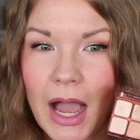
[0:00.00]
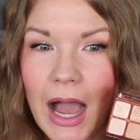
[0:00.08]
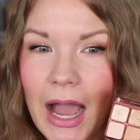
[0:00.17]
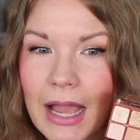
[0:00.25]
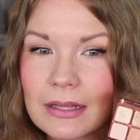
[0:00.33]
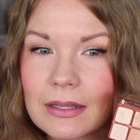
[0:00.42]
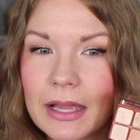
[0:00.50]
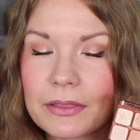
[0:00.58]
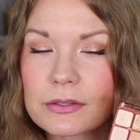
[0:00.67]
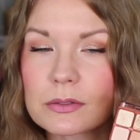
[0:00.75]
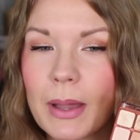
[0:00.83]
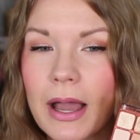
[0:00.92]
I like
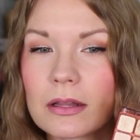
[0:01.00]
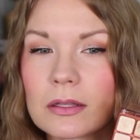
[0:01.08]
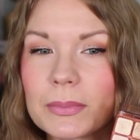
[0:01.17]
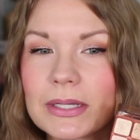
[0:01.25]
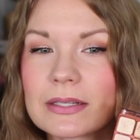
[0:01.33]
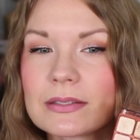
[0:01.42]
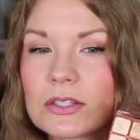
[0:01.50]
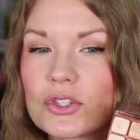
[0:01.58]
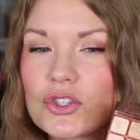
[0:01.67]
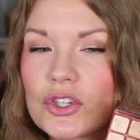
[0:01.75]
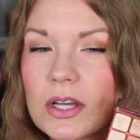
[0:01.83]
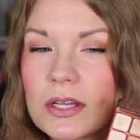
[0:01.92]
this palette because it's
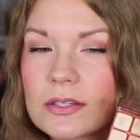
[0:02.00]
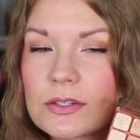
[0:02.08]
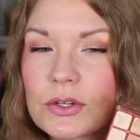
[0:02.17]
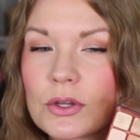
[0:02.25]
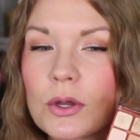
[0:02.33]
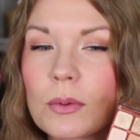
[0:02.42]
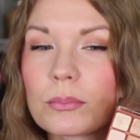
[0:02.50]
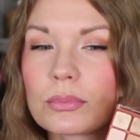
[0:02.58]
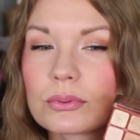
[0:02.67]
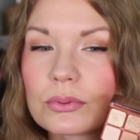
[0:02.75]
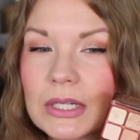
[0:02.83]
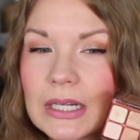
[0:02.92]
just
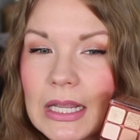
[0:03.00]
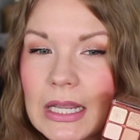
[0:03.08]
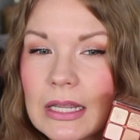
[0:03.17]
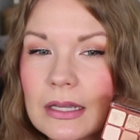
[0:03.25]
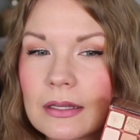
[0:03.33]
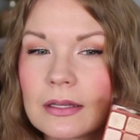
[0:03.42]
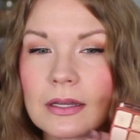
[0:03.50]
pretty